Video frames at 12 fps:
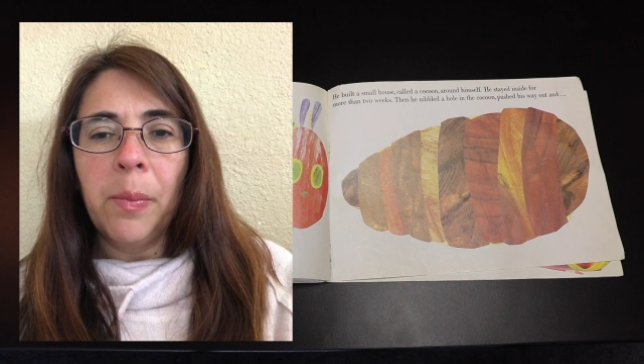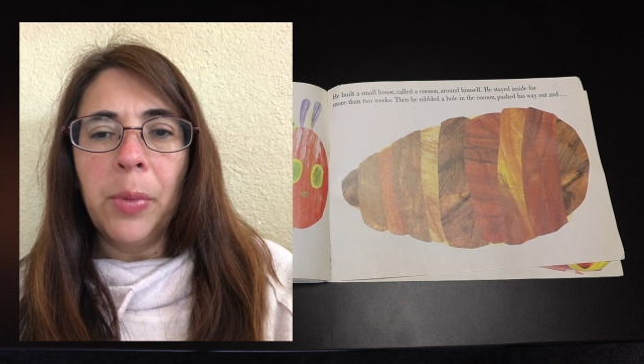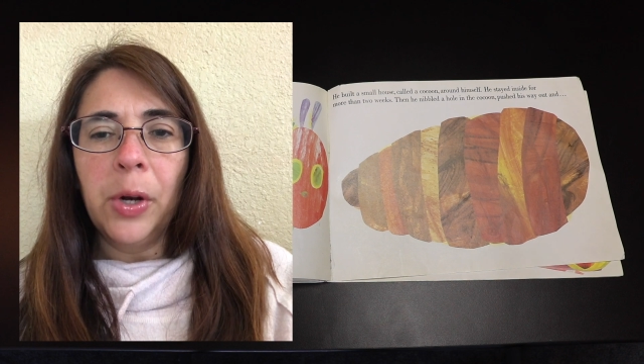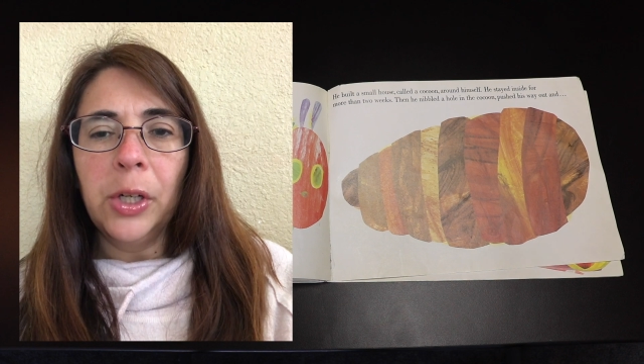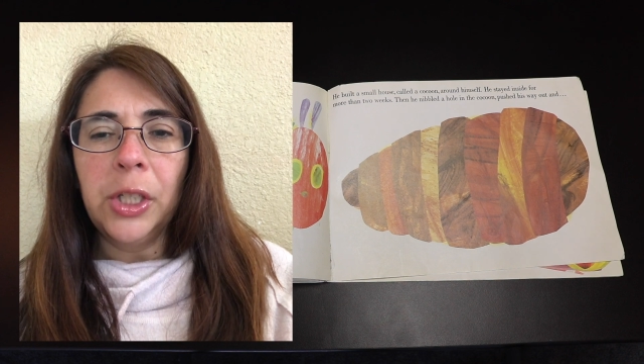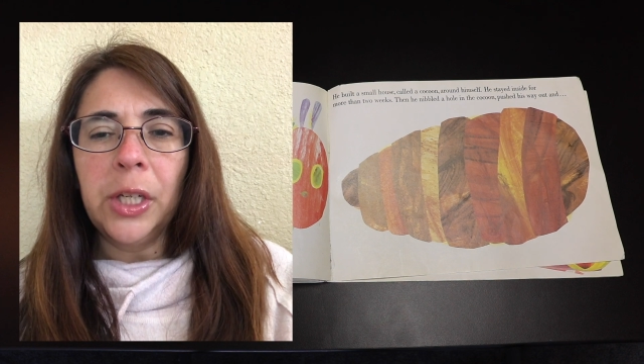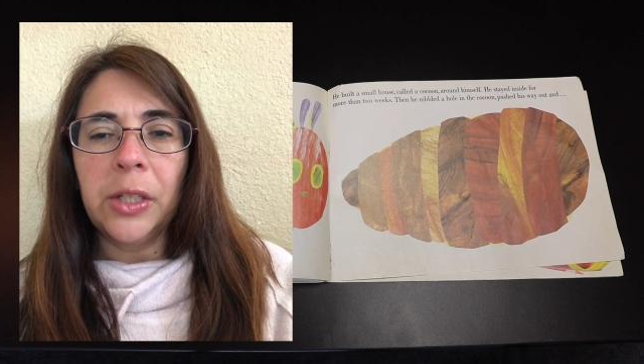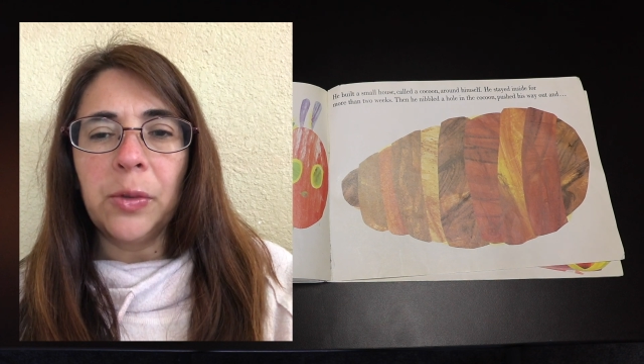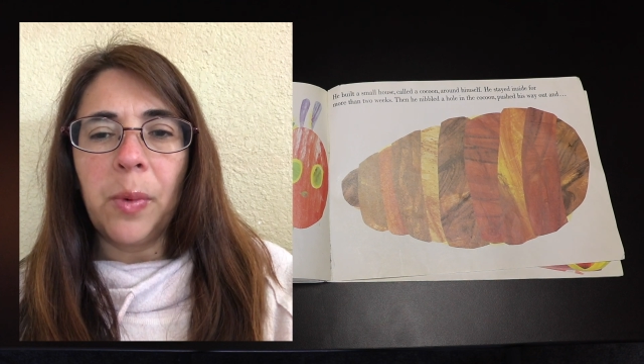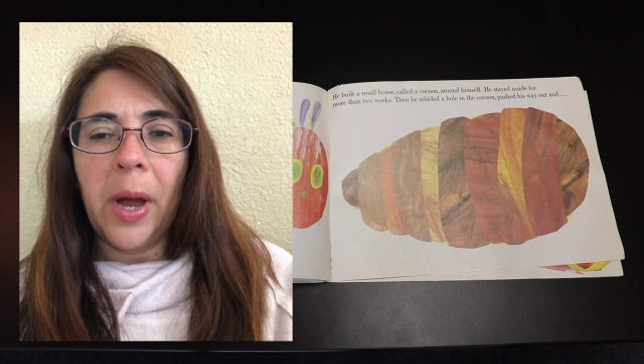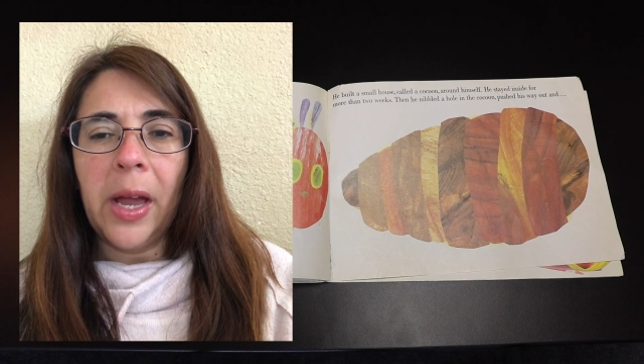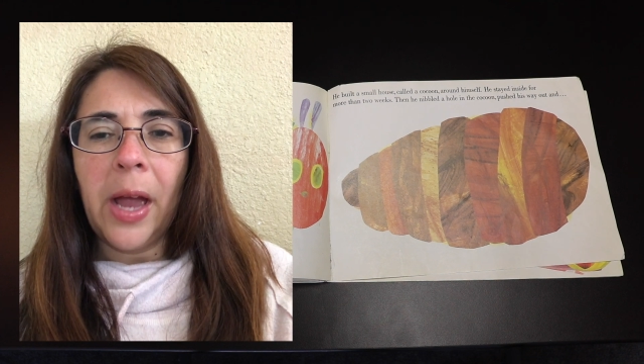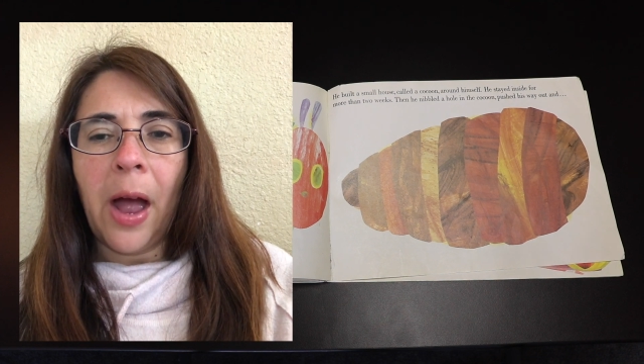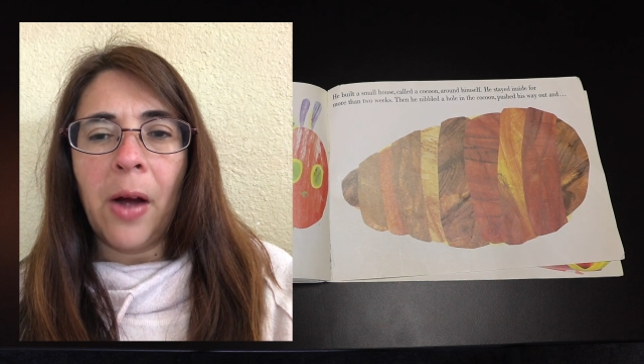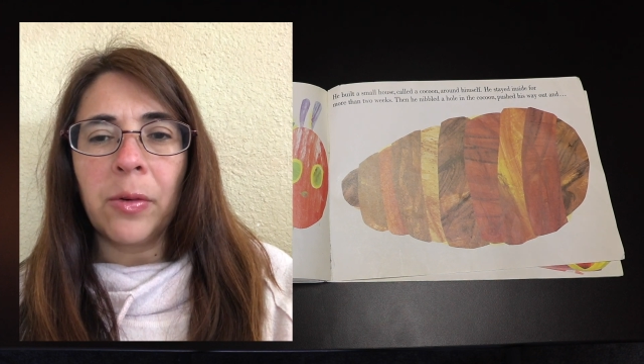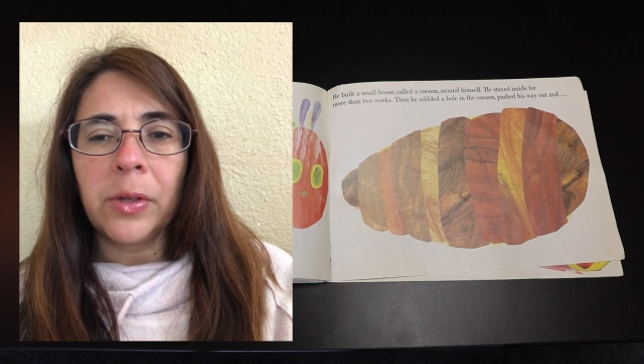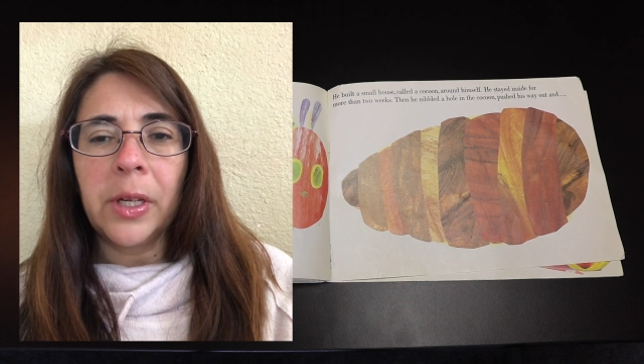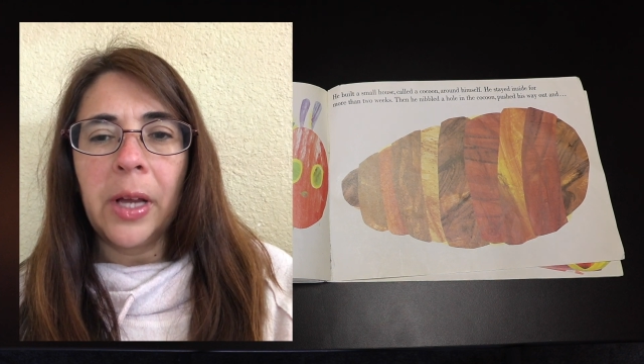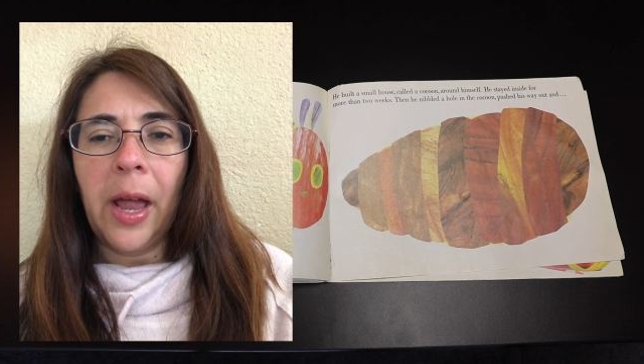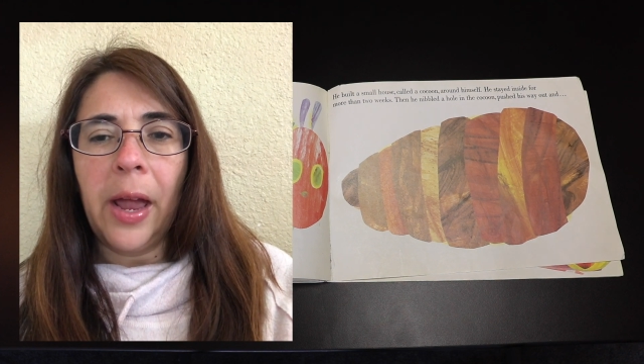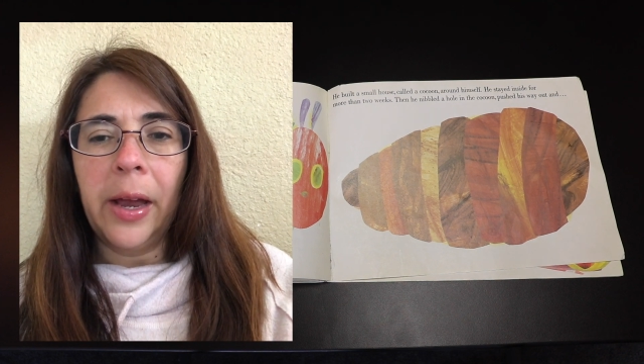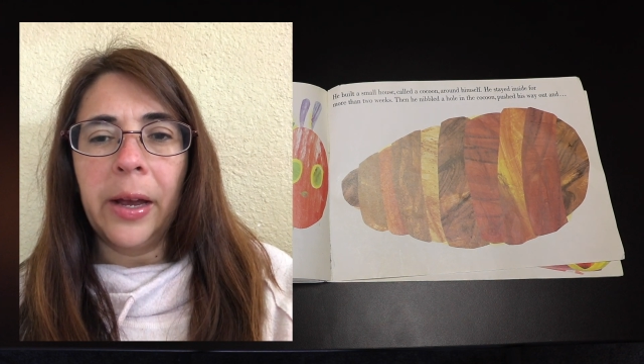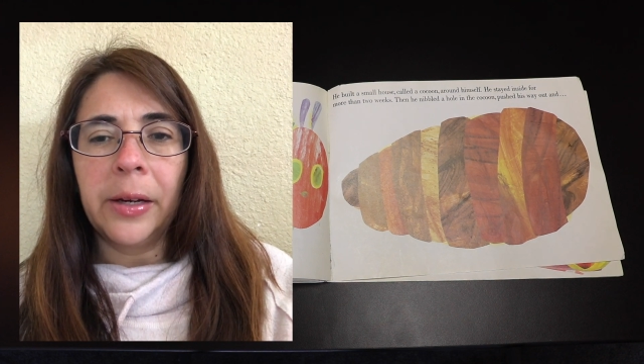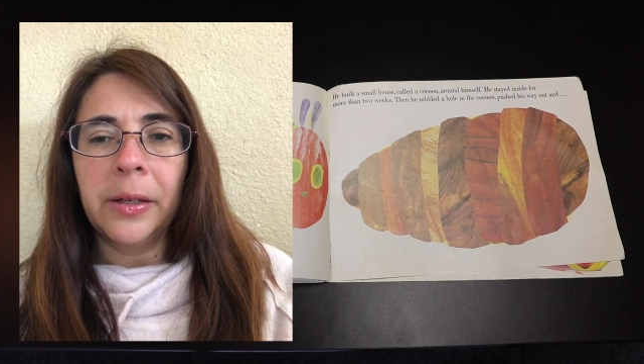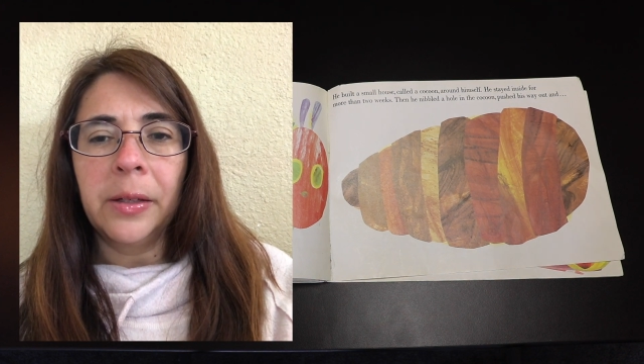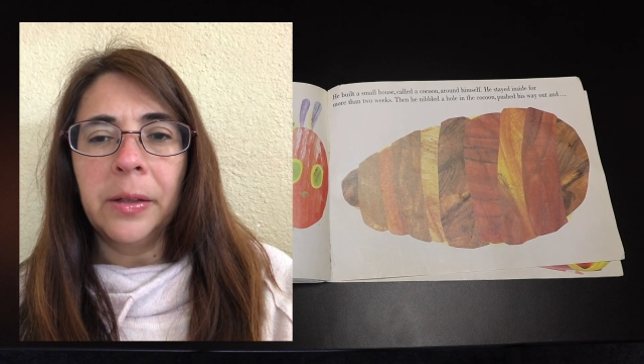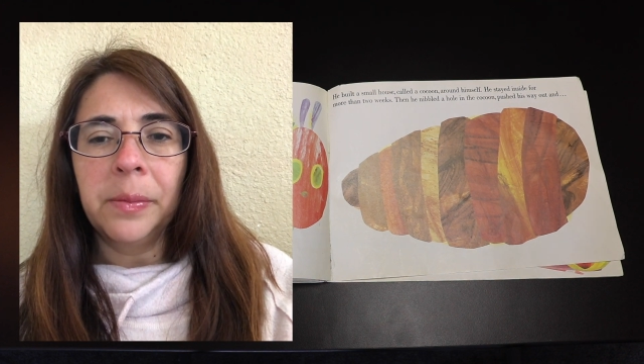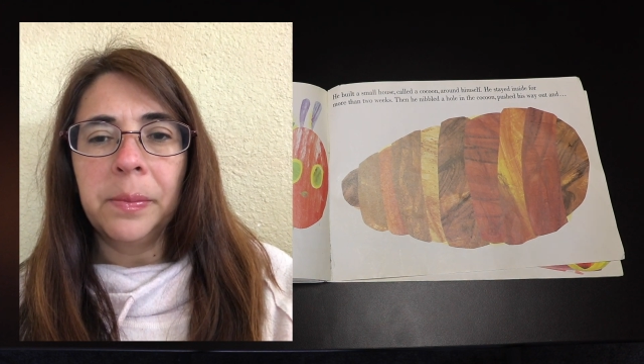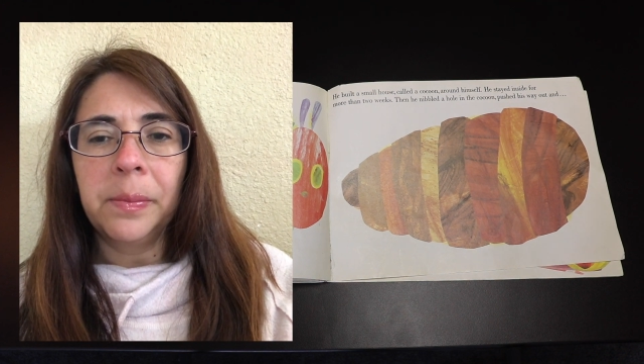pushed his way out, and